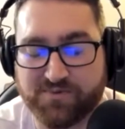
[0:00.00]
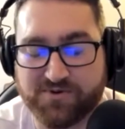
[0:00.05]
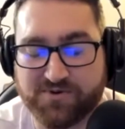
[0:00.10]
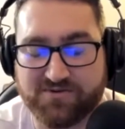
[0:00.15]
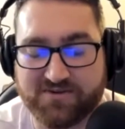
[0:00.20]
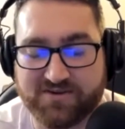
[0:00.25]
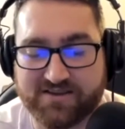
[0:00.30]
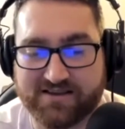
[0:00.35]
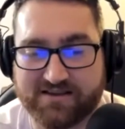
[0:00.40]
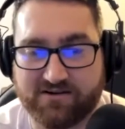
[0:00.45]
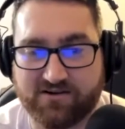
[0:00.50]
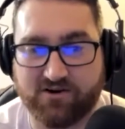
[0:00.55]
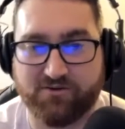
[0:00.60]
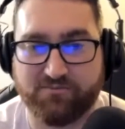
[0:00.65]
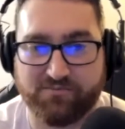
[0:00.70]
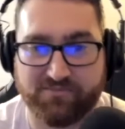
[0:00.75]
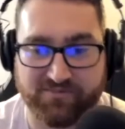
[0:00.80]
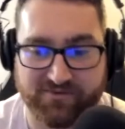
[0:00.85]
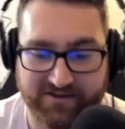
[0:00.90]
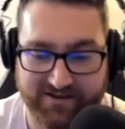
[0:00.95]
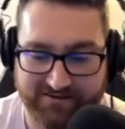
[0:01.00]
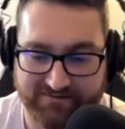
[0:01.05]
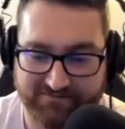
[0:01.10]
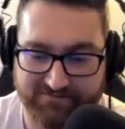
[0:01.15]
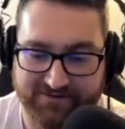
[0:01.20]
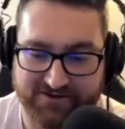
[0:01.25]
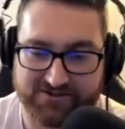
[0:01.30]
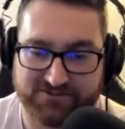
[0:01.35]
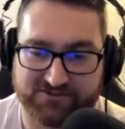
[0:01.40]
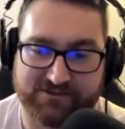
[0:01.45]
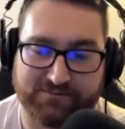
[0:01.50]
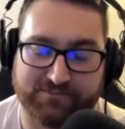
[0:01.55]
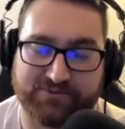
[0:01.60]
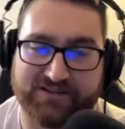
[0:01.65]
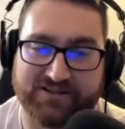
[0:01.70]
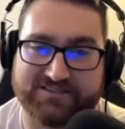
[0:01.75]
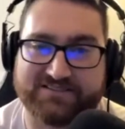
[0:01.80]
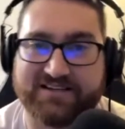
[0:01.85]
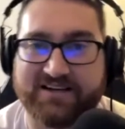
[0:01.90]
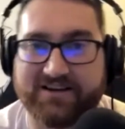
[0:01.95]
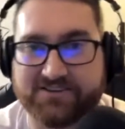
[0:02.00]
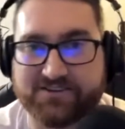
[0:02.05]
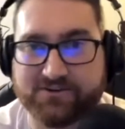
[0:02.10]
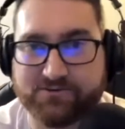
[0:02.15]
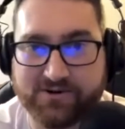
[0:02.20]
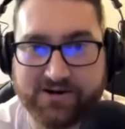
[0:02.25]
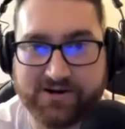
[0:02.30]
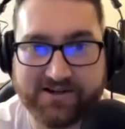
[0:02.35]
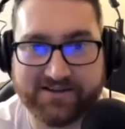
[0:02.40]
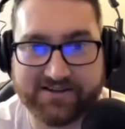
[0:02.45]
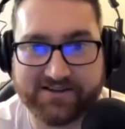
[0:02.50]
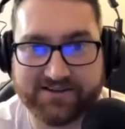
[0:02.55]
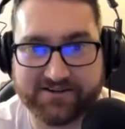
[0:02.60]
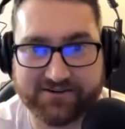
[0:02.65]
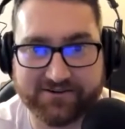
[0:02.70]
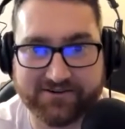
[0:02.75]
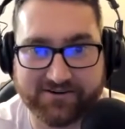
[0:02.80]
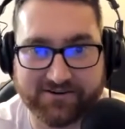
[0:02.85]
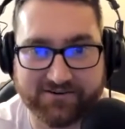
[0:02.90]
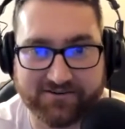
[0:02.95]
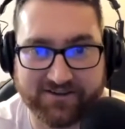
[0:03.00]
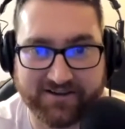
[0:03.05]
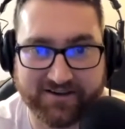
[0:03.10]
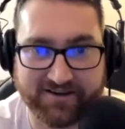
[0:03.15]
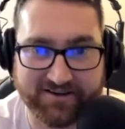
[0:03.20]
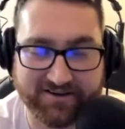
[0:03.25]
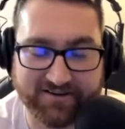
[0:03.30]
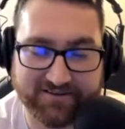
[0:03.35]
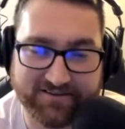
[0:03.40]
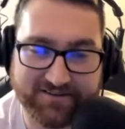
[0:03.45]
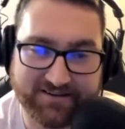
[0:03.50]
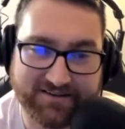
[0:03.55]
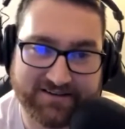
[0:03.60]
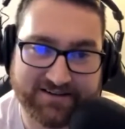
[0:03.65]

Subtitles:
it visually plays out the way that you're thinking,